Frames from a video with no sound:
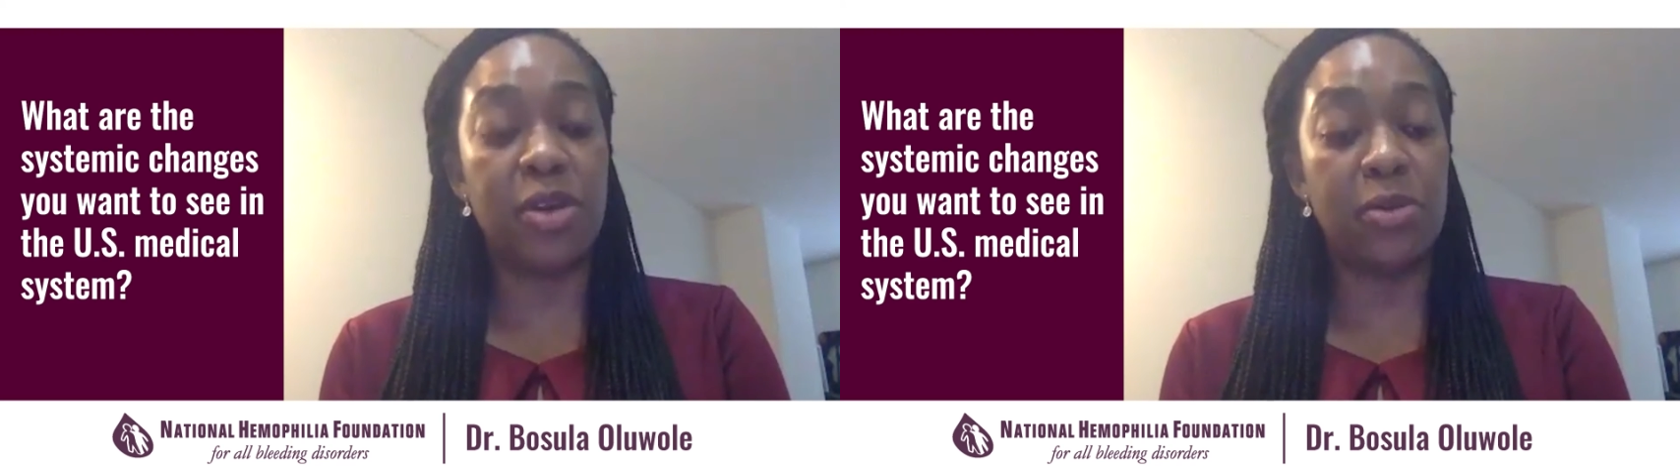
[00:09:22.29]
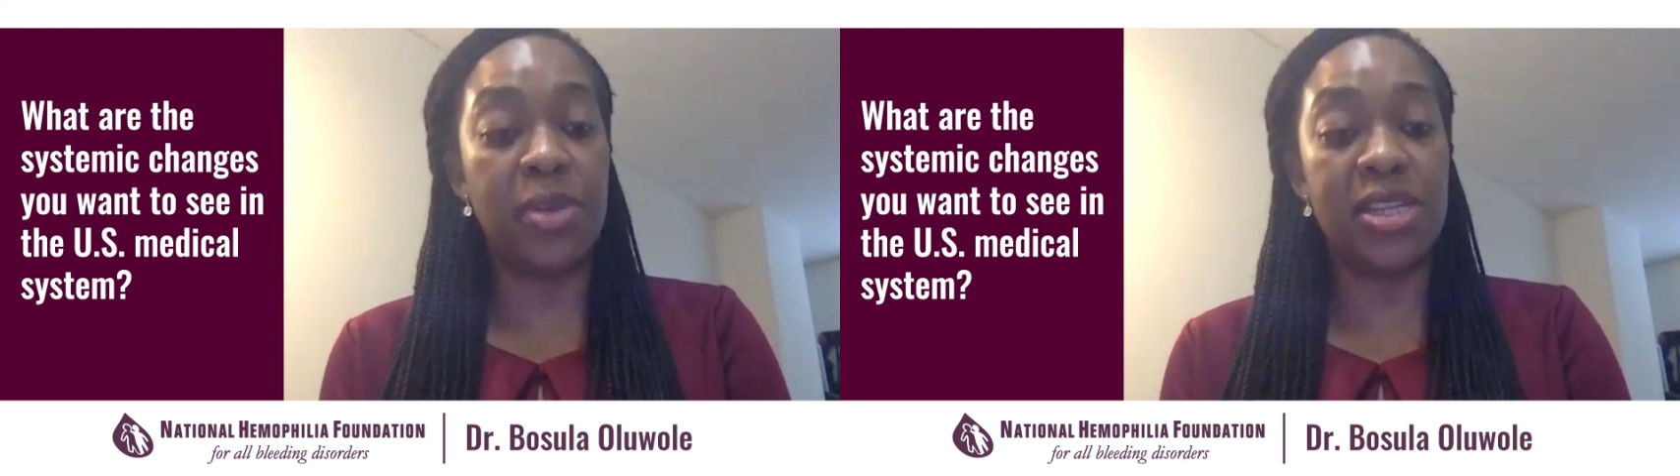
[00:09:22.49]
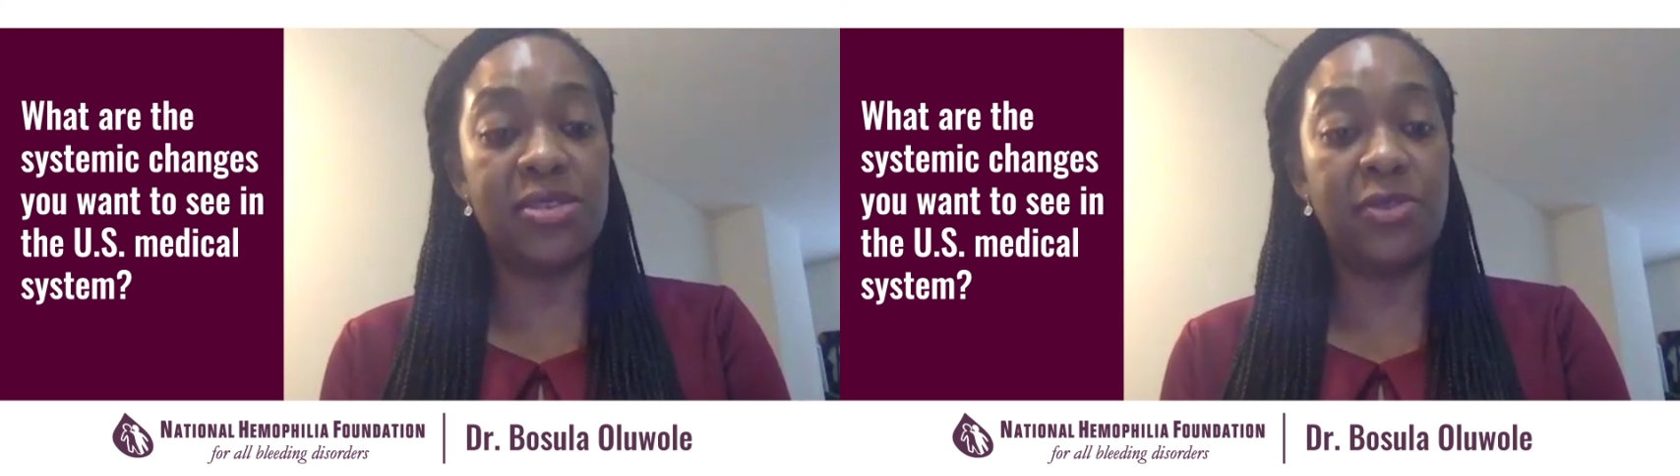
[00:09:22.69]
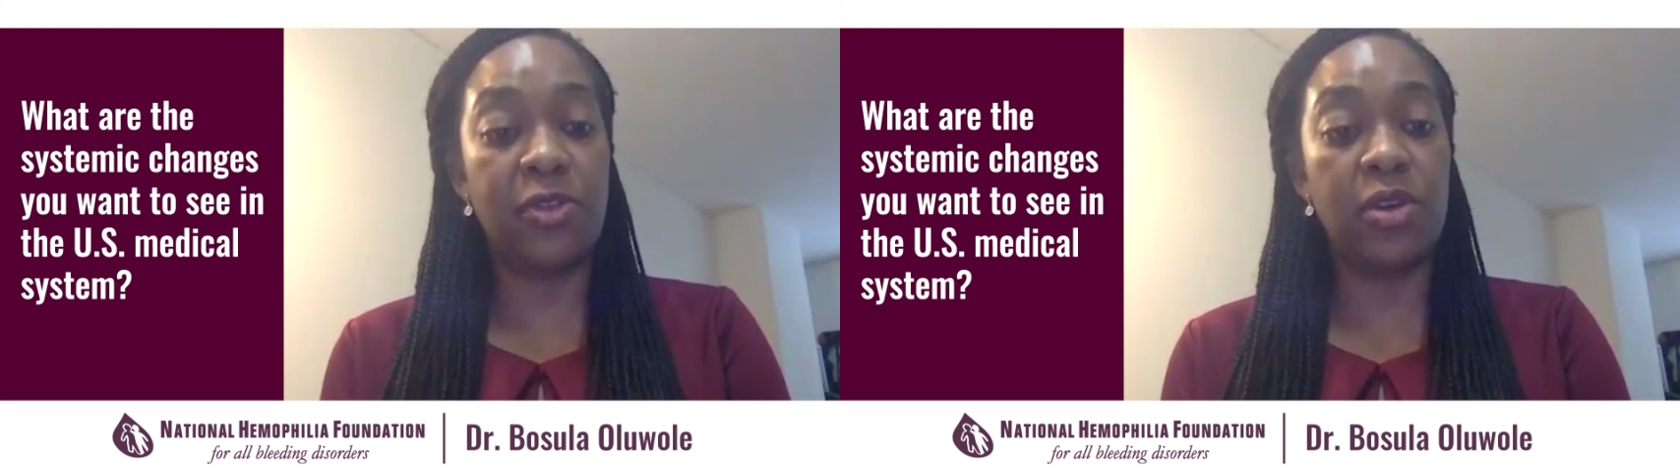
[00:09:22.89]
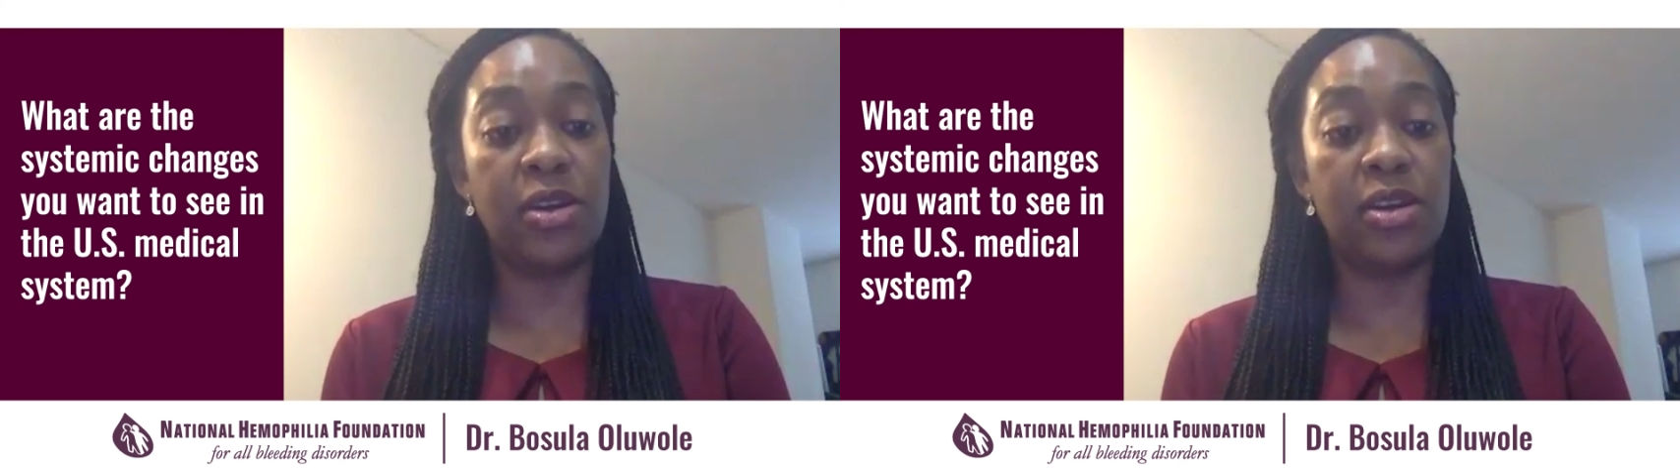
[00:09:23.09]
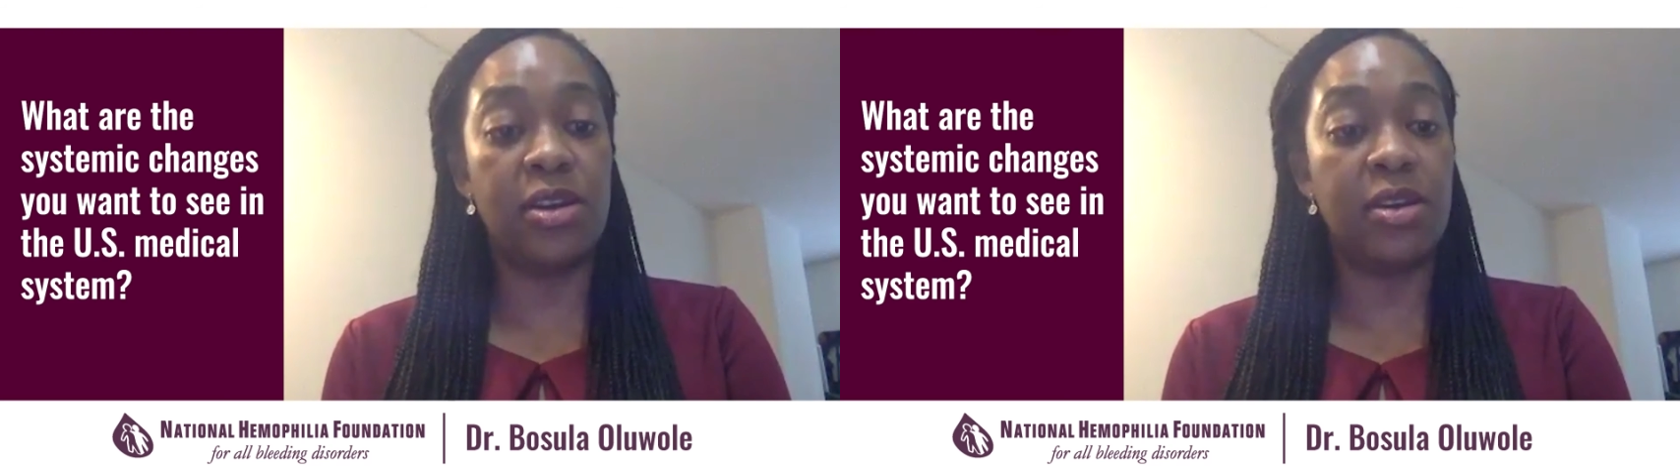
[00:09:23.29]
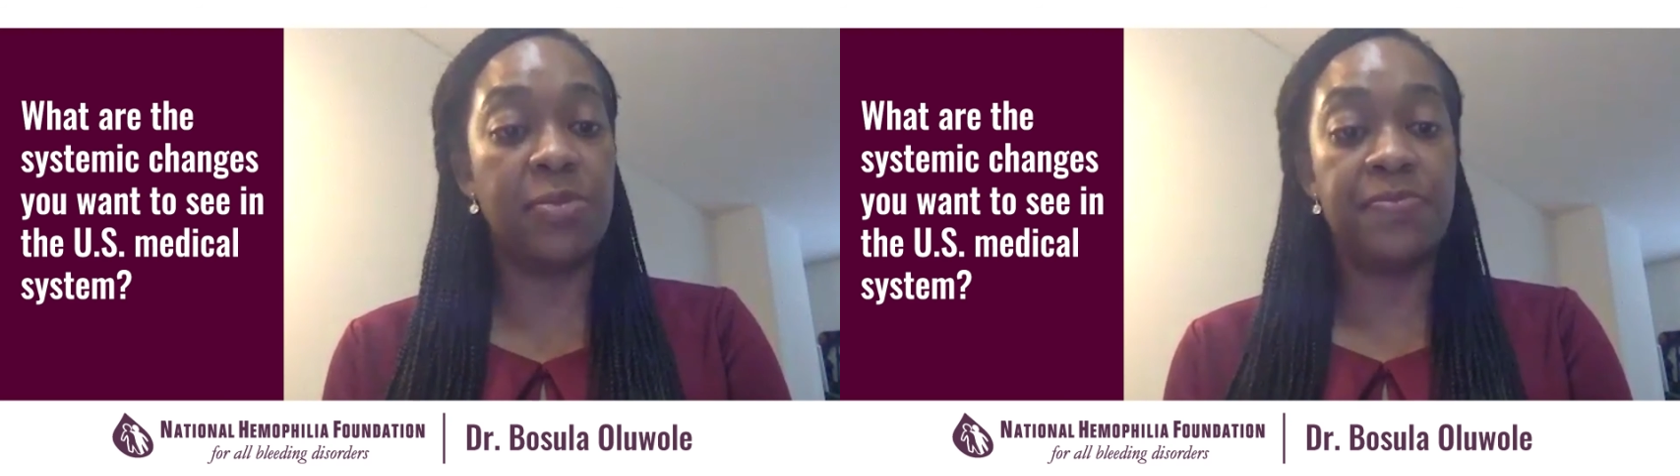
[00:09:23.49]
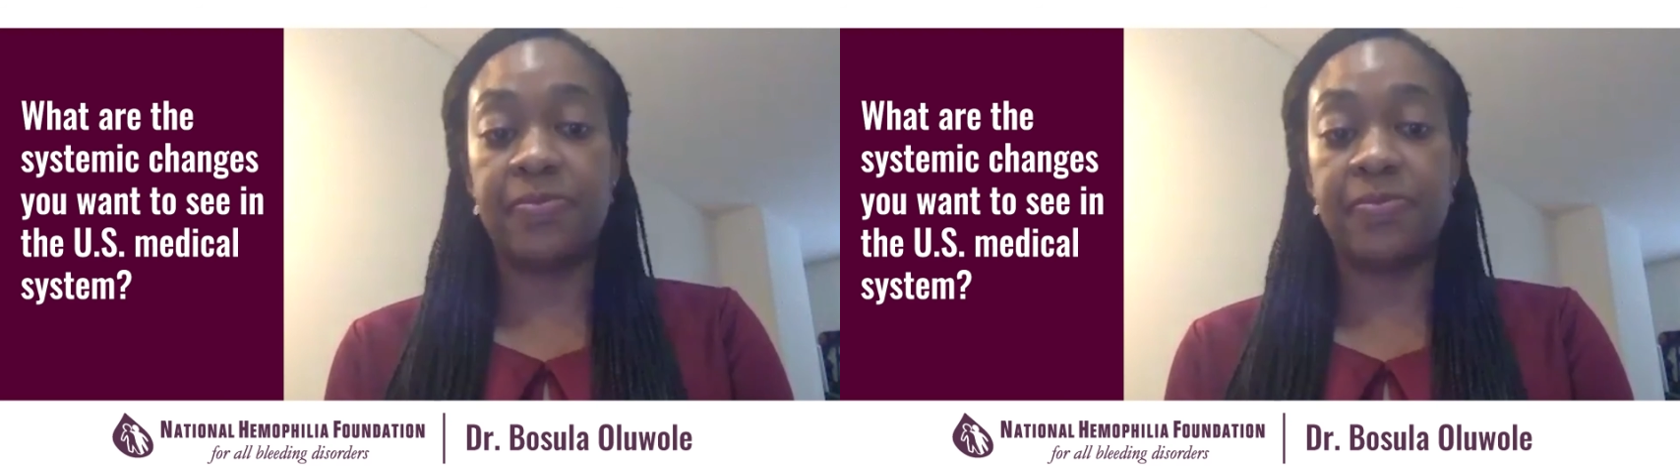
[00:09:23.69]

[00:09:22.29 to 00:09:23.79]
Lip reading: moment for